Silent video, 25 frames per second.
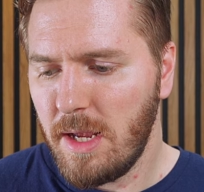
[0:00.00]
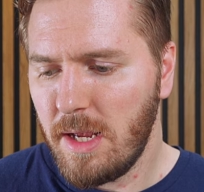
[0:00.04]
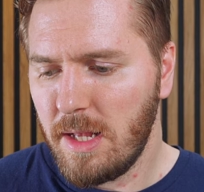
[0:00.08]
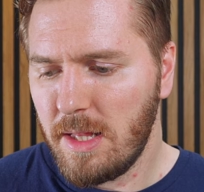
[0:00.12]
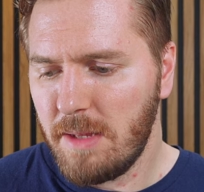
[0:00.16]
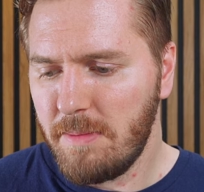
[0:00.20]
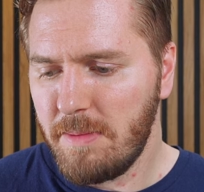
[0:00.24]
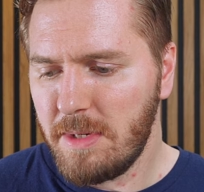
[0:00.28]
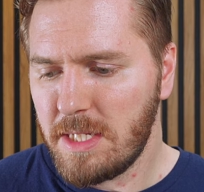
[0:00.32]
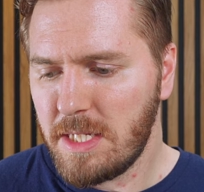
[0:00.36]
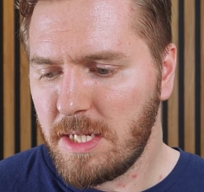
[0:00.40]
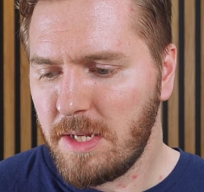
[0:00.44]

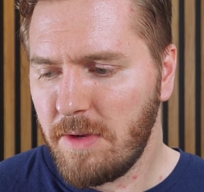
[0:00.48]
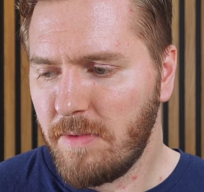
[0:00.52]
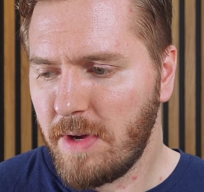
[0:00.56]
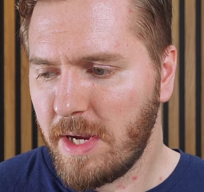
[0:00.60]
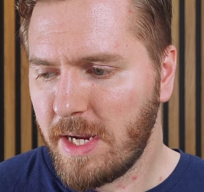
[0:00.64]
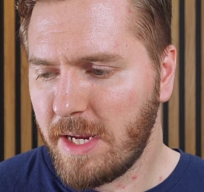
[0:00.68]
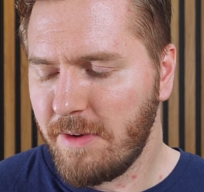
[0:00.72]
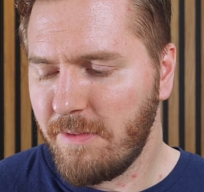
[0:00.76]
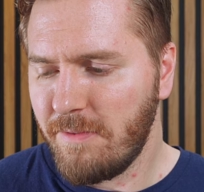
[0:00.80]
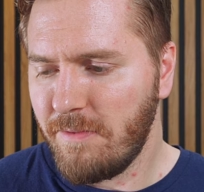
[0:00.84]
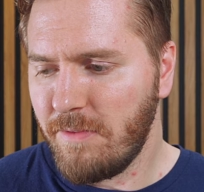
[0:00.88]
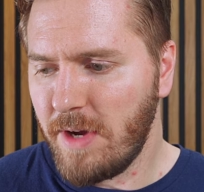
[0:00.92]
Let me see if I
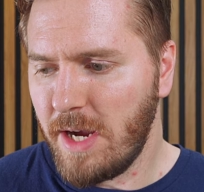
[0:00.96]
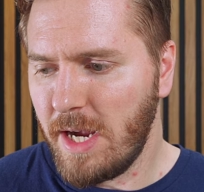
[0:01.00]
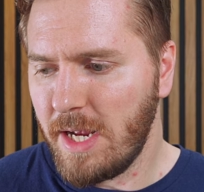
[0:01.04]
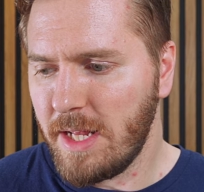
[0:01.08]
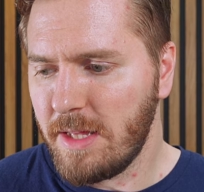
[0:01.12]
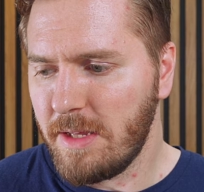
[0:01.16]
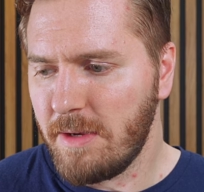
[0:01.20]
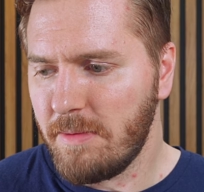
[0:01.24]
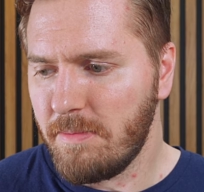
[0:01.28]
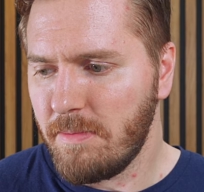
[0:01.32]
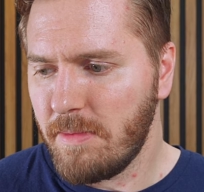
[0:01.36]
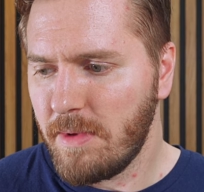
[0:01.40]
can
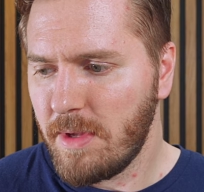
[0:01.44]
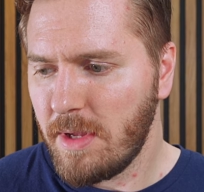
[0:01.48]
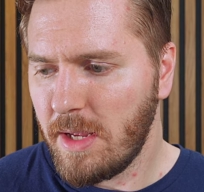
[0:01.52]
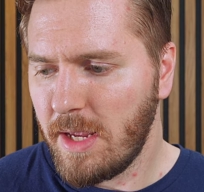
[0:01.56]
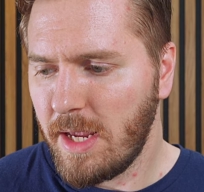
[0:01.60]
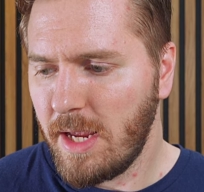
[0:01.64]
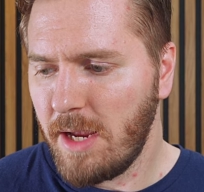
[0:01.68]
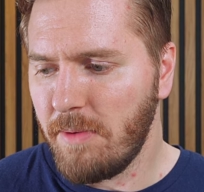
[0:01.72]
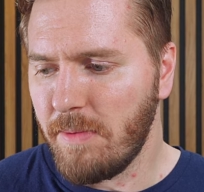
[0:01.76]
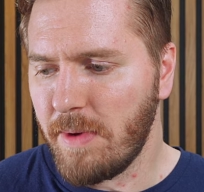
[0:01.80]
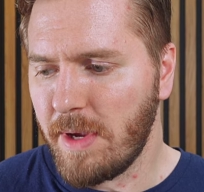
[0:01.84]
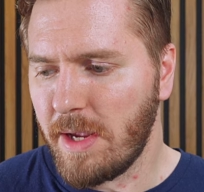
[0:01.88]
find them.
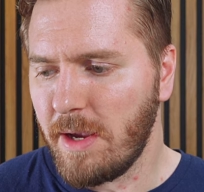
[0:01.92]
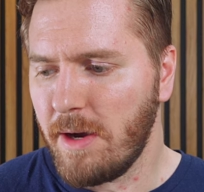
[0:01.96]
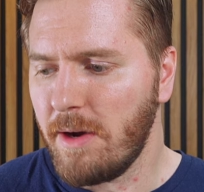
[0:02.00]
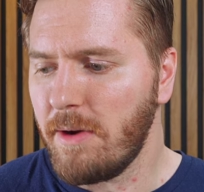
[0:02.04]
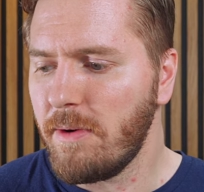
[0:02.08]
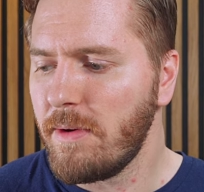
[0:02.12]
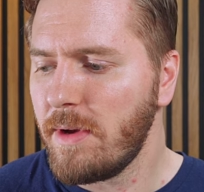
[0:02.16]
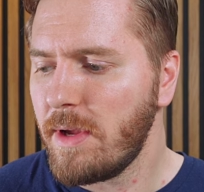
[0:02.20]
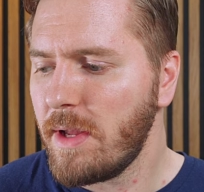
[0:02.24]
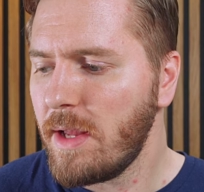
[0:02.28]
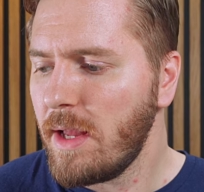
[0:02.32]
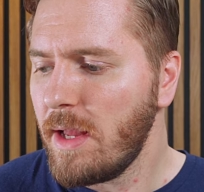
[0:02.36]
Here we
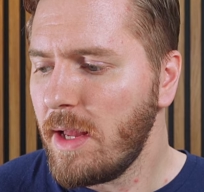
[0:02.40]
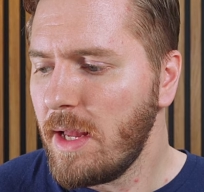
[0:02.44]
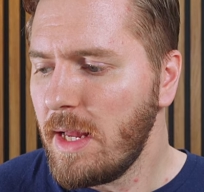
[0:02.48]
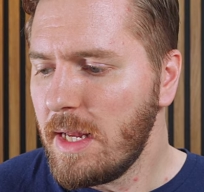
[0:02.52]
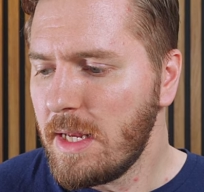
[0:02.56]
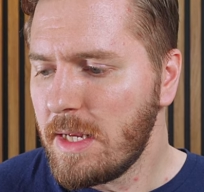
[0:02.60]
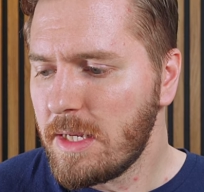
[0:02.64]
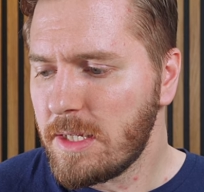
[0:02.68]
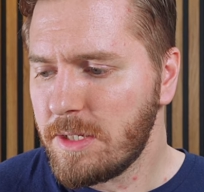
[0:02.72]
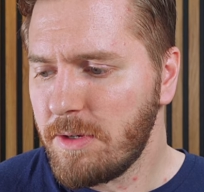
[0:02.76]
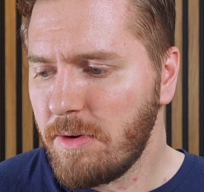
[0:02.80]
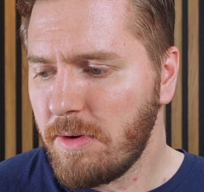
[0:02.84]
go.
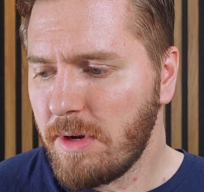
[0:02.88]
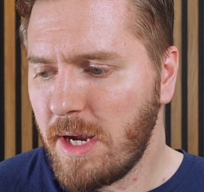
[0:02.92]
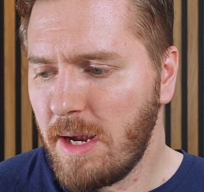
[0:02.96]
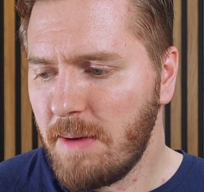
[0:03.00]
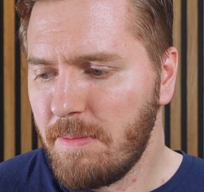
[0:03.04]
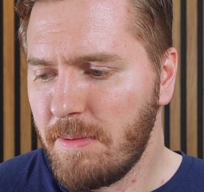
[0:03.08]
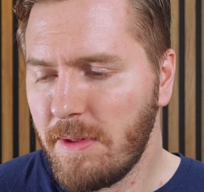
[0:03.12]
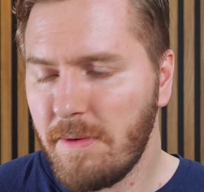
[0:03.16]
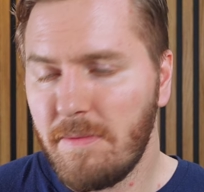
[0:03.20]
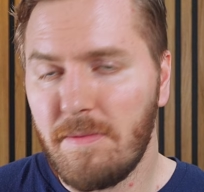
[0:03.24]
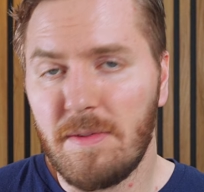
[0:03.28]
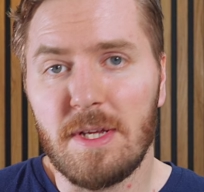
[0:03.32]
So a
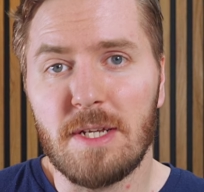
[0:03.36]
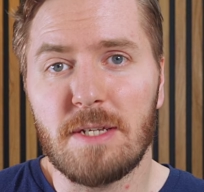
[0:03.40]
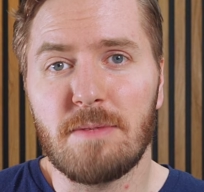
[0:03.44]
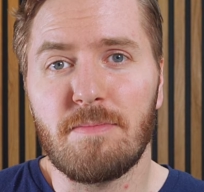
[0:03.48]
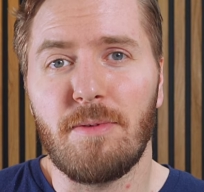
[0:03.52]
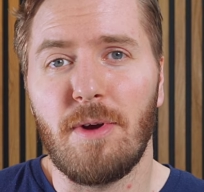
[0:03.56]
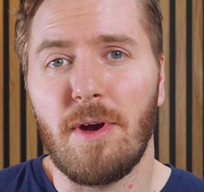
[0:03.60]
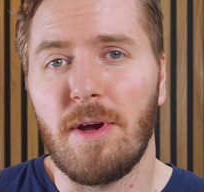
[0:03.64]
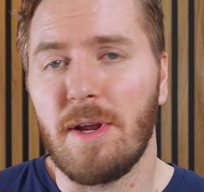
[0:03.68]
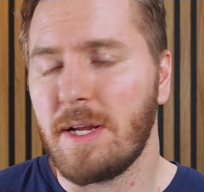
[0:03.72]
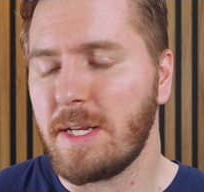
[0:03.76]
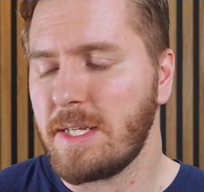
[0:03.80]
couple of these
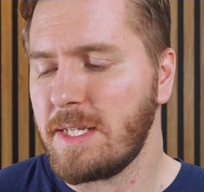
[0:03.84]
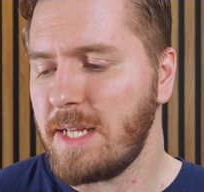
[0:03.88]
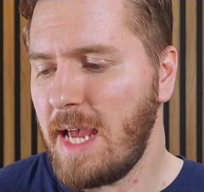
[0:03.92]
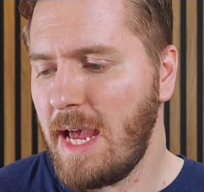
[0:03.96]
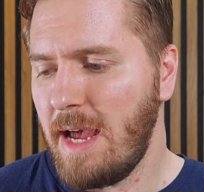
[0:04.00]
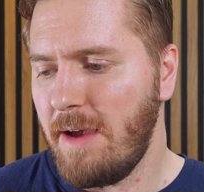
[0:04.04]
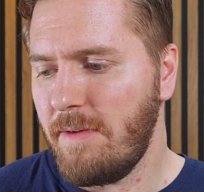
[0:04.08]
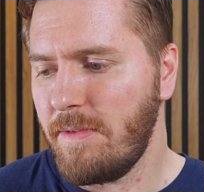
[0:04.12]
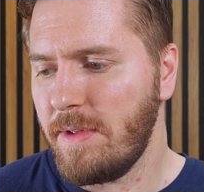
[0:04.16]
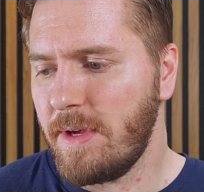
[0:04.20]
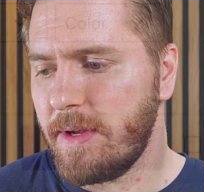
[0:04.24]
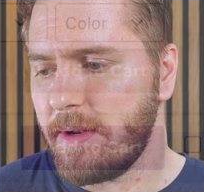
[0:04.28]
products
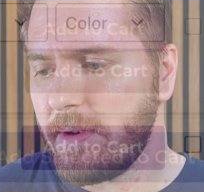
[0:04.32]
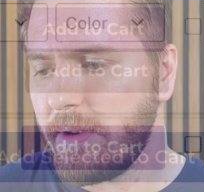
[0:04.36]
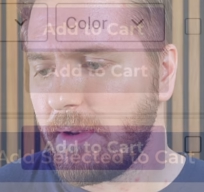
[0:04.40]
have it.